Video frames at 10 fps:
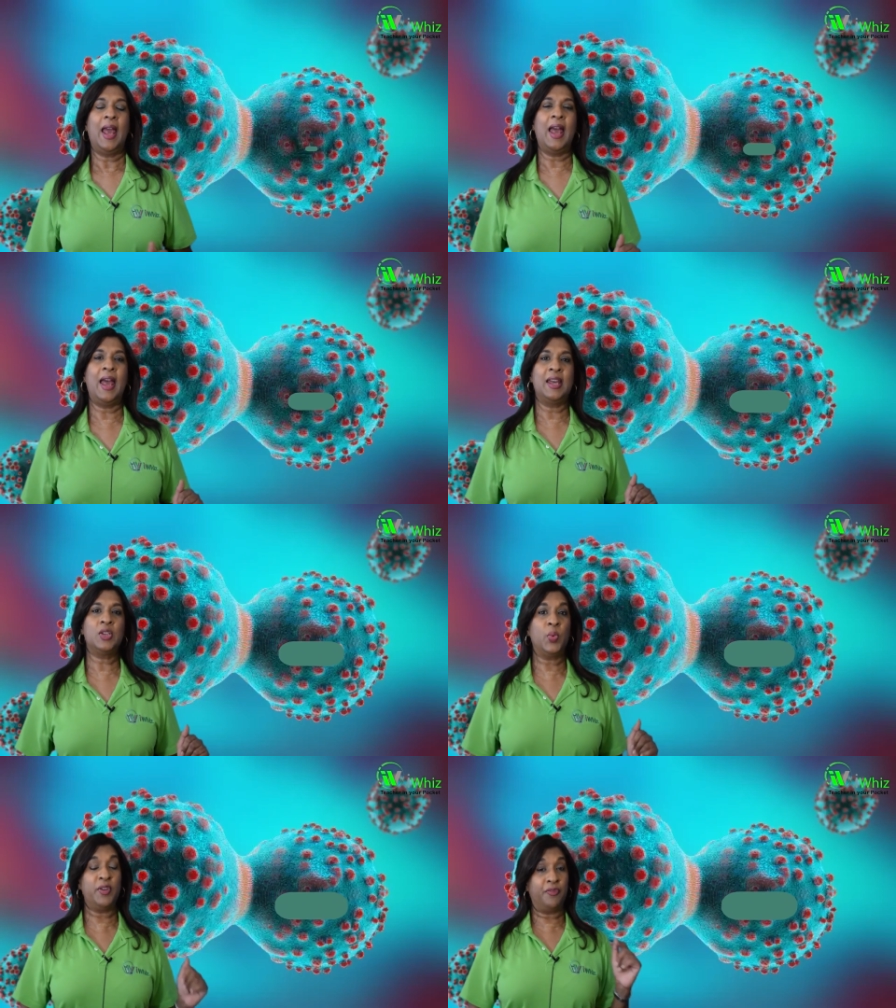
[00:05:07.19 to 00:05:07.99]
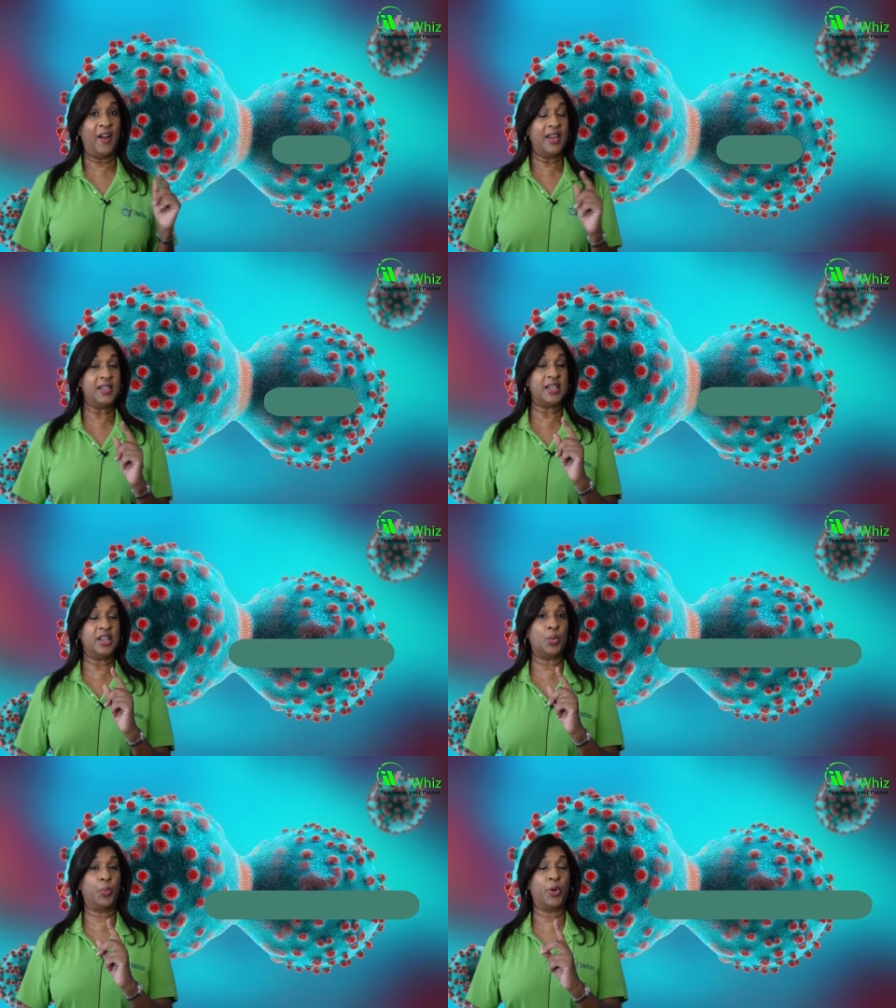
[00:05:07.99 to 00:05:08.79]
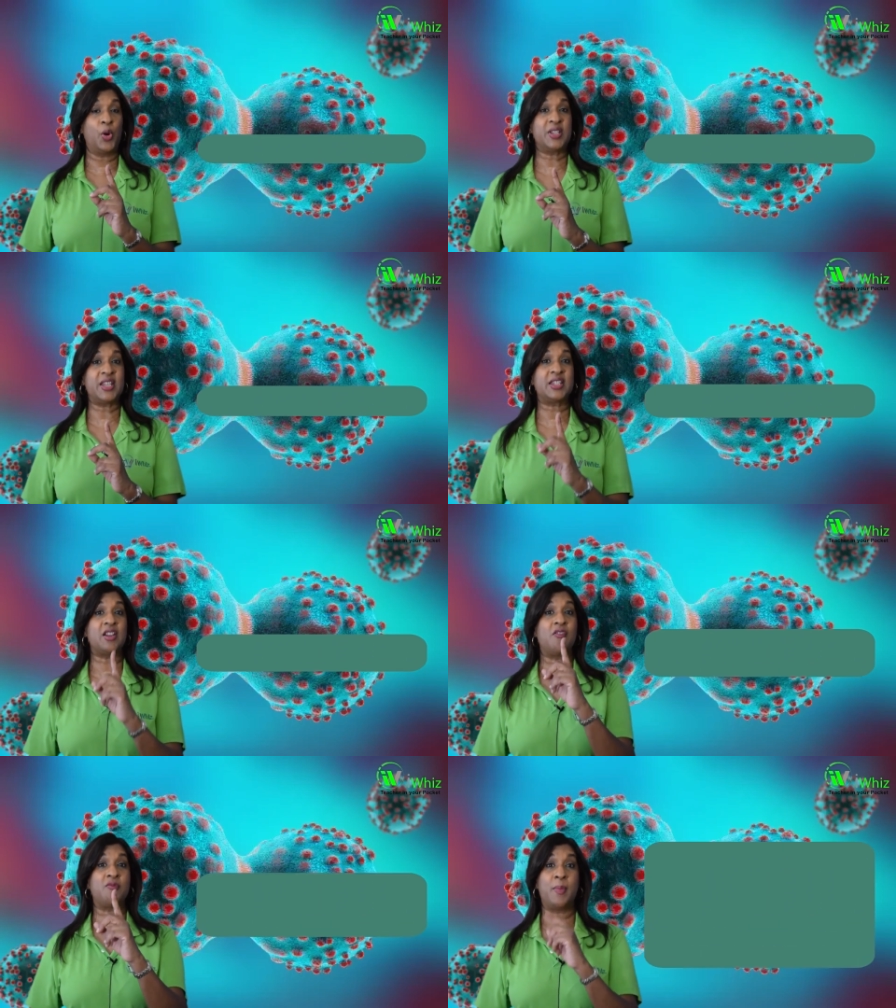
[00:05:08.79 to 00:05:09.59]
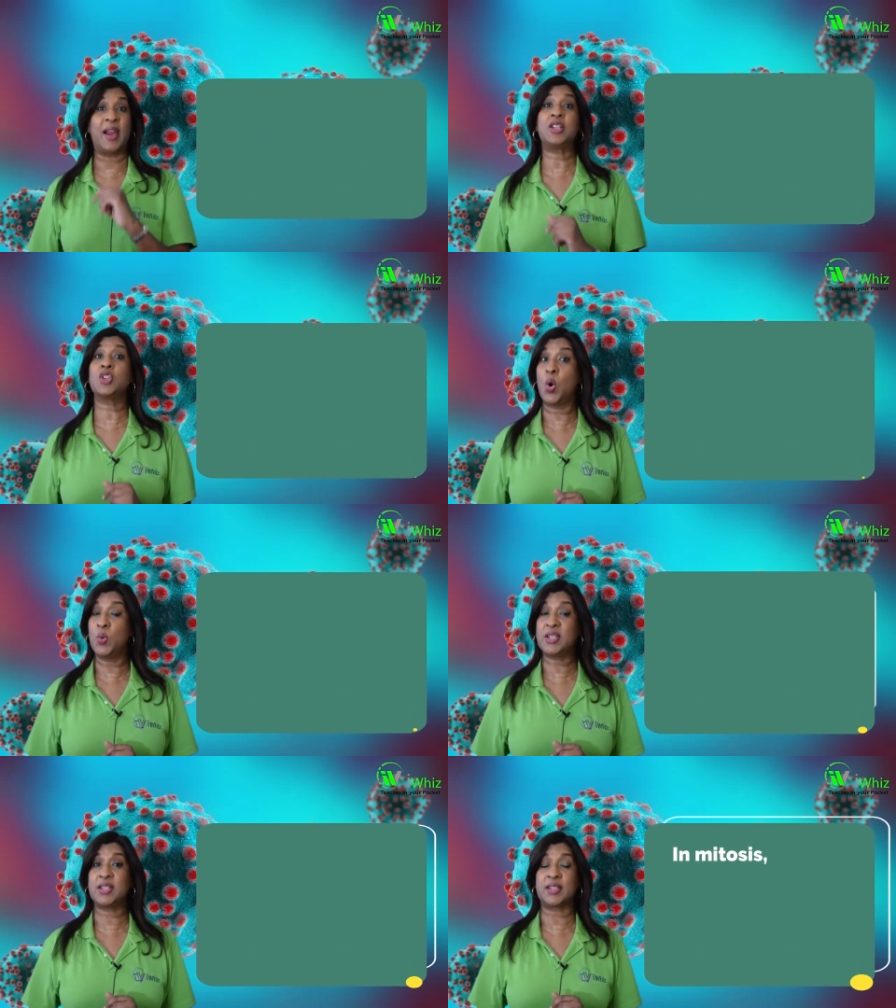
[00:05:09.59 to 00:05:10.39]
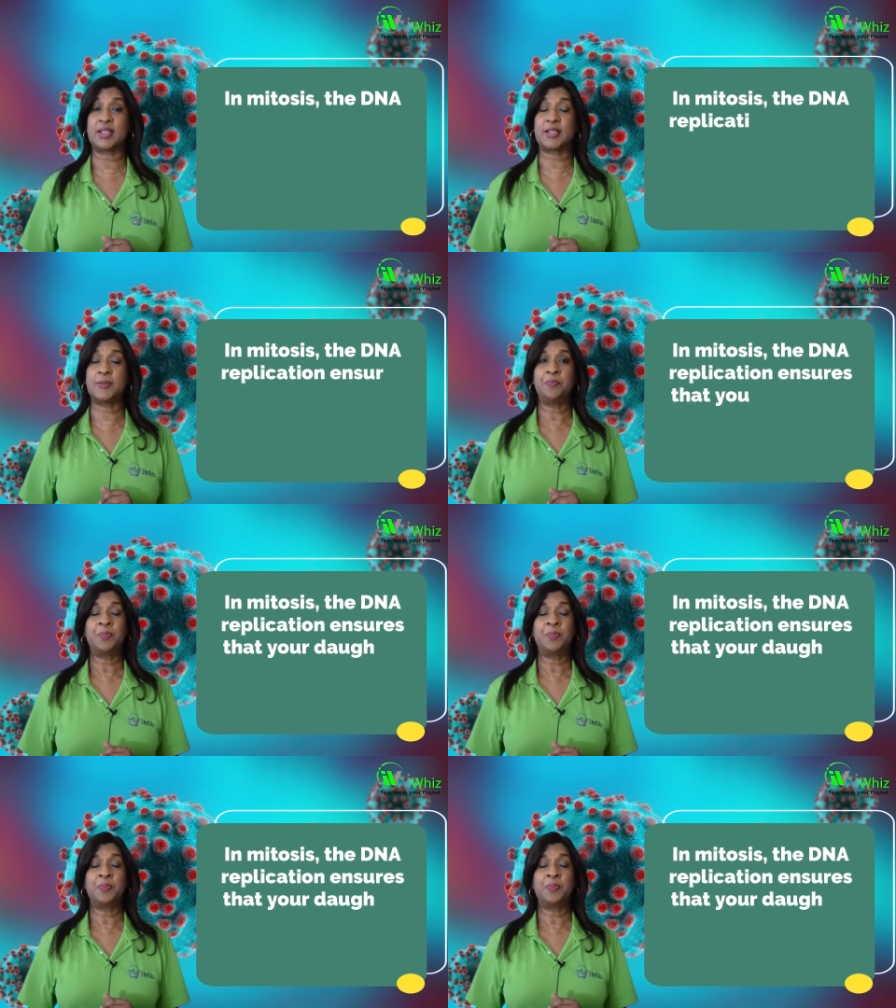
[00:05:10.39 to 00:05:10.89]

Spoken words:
And we find in the process of mitosis,